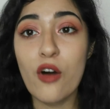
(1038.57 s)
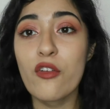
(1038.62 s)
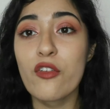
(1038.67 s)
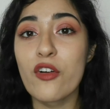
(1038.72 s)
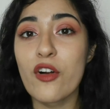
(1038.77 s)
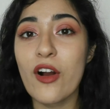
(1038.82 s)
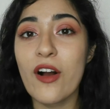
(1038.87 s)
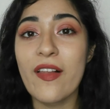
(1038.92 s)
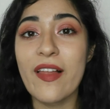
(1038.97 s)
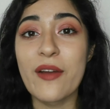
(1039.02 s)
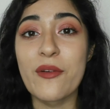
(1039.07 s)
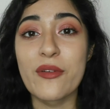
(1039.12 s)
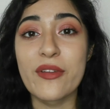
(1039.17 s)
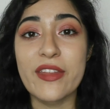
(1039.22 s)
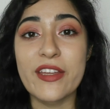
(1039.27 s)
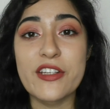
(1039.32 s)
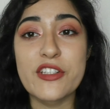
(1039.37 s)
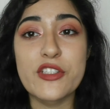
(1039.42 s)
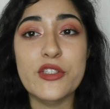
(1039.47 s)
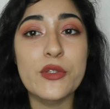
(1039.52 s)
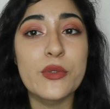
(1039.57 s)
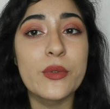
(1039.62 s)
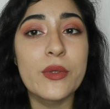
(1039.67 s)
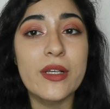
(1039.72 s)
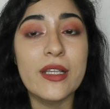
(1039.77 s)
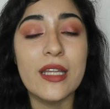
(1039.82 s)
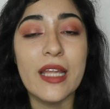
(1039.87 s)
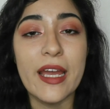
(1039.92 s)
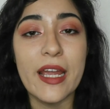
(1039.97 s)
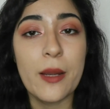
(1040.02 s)
Overall, I really do
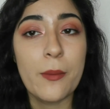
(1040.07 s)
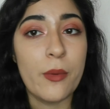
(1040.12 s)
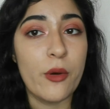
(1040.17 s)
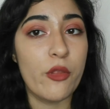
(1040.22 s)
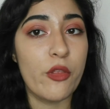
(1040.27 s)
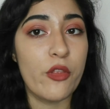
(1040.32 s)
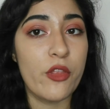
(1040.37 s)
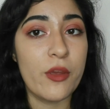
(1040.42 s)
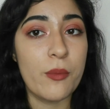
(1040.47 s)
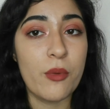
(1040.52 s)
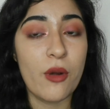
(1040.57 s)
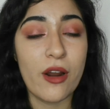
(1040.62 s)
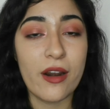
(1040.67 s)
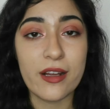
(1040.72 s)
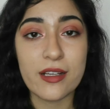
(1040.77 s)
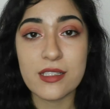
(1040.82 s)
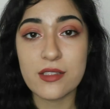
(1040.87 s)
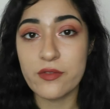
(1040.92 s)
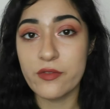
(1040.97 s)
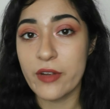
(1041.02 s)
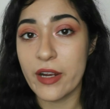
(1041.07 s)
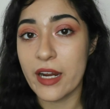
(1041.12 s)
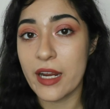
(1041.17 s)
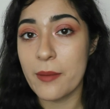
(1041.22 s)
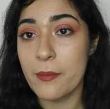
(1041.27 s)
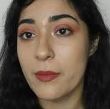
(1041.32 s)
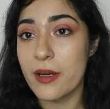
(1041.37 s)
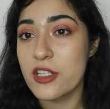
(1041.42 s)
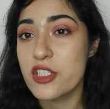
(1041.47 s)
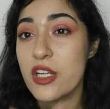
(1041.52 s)
like both of the products
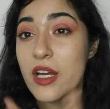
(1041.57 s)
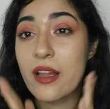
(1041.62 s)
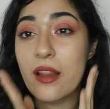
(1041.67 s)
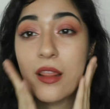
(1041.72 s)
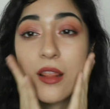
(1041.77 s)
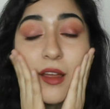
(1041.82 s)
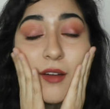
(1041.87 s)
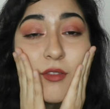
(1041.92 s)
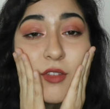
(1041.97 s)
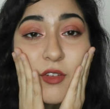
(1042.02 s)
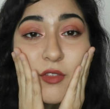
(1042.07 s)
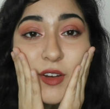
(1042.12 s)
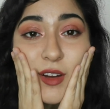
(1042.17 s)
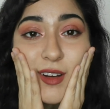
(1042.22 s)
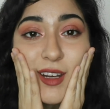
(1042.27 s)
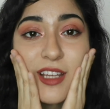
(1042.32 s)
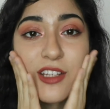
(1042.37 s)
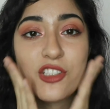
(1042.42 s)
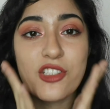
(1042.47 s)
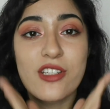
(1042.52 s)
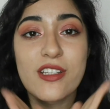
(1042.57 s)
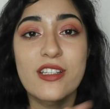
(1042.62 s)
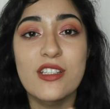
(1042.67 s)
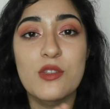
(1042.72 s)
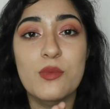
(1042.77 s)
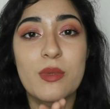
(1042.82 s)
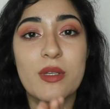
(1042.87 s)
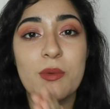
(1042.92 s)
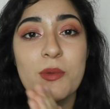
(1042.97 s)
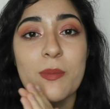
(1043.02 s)
very much. I love the foundation. It
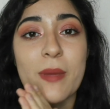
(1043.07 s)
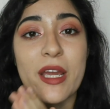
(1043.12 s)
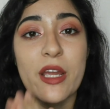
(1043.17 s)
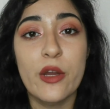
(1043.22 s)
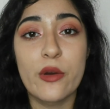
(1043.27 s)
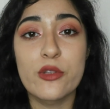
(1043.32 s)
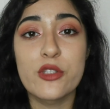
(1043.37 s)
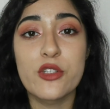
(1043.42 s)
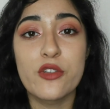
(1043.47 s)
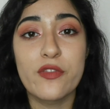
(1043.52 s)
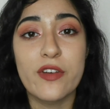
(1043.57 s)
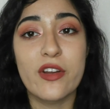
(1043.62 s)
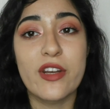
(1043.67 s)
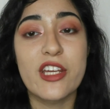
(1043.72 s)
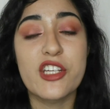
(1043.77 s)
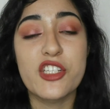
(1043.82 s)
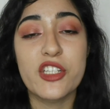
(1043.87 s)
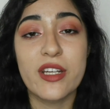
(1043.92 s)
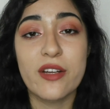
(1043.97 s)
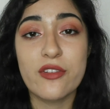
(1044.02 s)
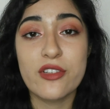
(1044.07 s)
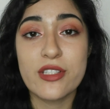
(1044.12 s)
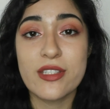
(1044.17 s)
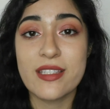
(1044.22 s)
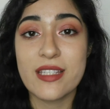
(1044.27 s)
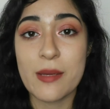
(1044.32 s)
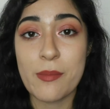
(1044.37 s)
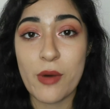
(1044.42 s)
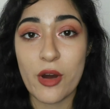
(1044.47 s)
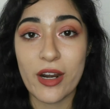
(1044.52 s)
has been my go-to foundation ever
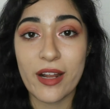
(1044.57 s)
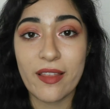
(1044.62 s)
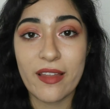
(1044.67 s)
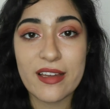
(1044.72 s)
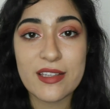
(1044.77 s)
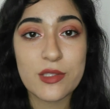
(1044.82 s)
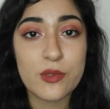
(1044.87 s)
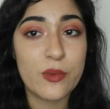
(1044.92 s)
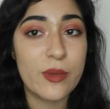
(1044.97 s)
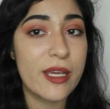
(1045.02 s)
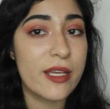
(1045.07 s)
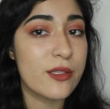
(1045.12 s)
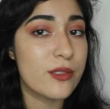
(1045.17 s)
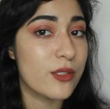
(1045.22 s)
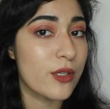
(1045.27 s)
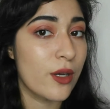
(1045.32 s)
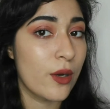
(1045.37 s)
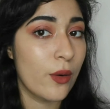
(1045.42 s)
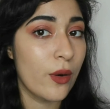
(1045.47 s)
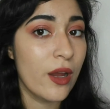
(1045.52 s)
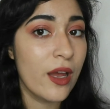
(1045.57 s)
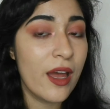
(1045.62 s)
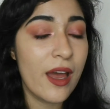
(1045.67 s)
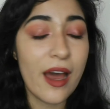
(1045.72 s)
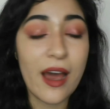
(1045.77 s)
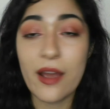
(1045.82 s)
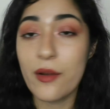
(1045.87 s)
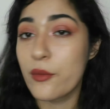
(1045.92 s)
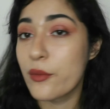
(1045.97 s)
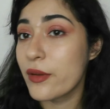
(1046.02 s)
since I bought it last week. So
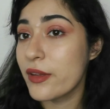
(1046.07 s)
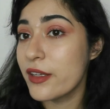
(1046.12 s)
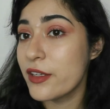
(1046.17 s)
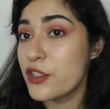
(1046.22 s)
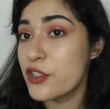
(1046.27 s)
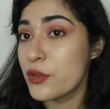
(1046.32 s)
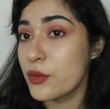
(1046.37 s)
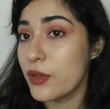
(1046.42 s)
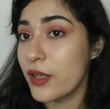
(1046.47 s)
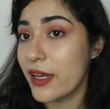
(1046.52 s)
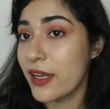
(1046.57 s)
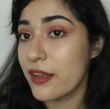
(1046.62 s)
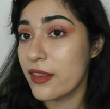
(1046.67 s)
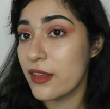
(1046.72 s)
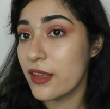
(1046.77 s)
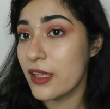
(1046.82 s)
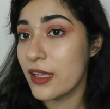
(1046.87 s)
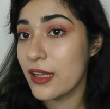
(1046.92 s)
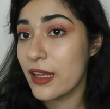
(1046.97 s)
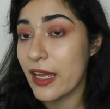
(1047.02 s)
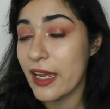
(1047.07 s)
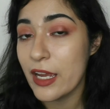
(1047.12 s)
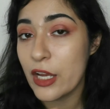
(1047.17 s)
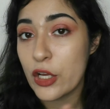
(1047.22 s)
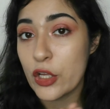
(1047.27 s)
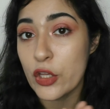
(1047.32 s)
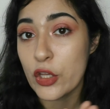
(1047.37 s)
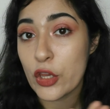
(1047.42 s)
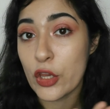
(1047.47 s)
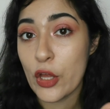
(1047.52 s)
I really do like the
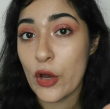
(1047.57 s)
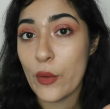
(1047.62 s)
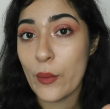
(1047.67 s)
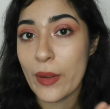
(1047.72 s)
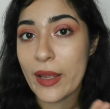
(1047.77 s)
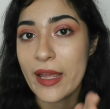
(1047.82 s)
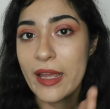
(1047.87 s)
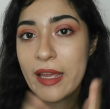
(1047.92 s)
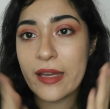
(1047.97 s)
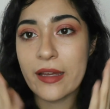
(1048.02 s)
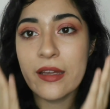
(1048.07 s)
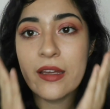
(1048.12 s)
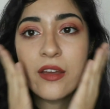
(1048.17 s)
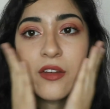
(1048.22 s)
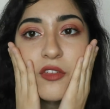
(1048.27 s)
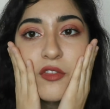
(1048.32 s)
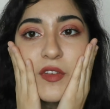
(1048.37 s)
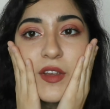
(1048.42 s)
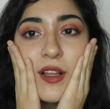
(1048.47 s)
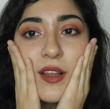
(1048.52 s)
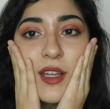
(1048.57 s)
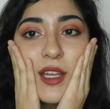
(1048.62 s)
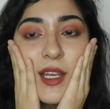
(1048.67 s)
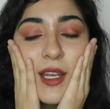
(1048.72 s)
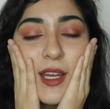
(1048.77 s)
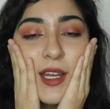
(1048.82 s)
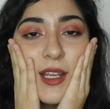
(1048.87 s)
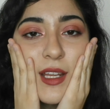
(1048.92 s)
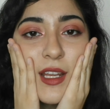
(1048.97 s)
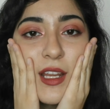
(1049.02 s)
like glowy
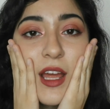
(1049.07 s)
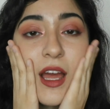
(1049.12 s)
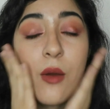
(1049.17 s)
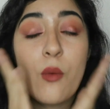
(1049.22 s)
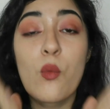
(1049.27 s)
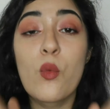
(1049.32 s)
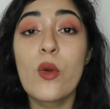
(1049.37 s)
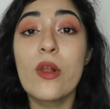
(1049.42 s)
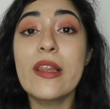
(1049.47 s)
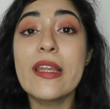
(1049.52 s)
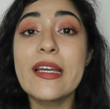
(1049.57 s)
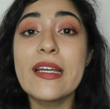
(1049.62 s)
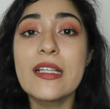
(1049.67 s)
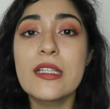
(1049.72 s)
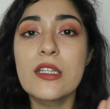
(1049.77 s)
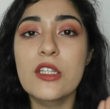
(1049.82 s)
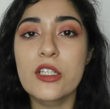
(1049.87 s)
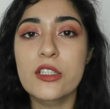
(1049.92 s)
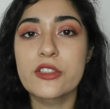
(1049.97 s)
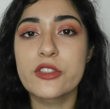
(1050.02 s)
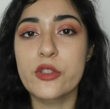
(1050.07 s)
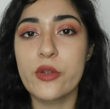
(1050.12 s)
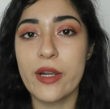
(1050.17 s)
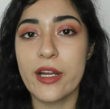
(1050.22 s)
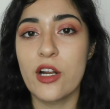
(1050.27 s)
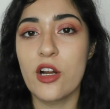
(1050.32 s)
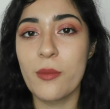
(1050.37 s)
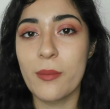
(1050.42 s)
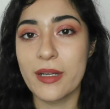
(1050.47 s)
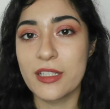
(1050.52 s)
feeling. It really looks
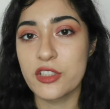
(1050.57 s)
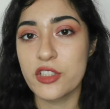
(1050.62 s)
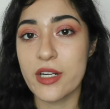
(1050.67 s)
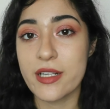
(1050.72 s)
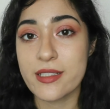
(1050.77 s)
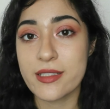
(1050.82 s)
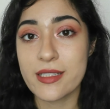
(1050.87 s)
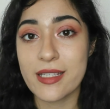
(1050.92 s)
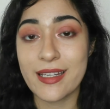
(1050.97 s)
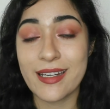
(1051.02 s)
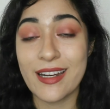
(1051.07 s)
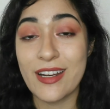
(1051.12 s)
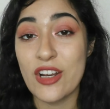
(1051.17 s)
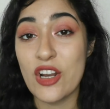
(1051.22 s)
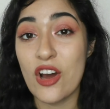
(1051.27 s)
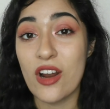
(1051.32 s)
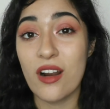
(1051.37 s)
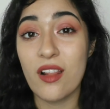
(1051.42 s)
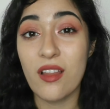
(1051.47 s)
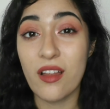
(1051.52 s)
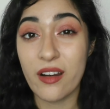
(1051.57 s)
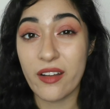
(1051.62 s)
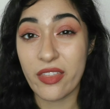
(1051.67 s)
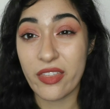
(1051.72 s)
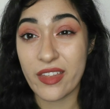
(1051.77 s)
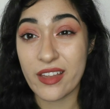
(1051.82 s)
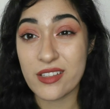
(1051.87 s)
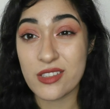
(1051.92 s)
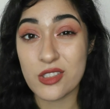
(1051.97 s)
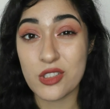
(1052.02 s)
great on my dry skin, and not a lot
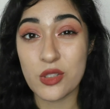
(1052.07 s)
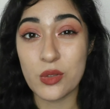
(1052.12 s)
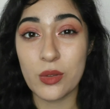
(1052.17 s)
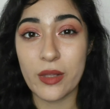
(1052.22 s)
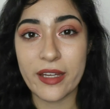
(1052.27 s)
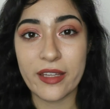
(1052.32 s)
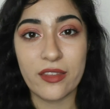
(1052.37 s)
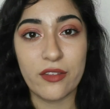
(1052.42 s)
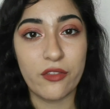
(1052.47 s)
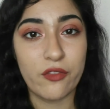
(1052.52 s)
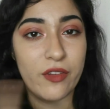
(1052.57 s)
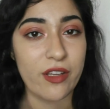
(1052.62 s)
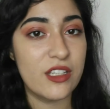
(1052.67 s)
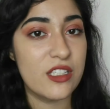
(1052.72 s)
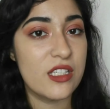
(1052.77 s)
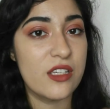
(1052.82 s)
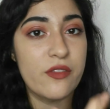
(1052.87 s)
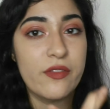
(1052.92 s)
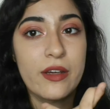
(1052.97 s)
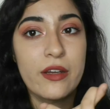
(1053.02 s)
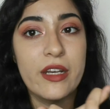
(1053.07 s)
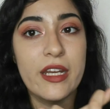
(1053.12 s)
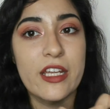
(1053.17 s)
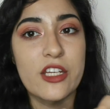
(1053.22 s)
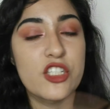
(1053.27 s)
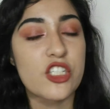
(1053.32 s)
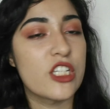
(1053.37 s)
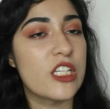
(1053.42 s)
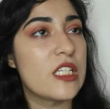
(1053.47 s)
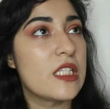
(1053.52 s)
of things do. Like the Fenty
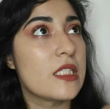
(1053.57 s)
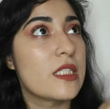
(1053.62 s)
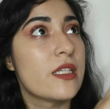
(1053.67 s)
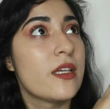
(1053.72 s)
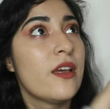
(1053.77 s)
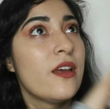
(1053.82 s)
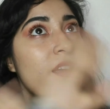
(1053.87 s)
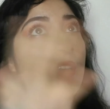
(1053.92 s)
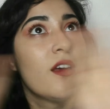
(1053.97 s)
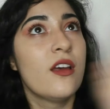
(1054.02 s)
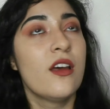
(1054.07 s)
foundation is,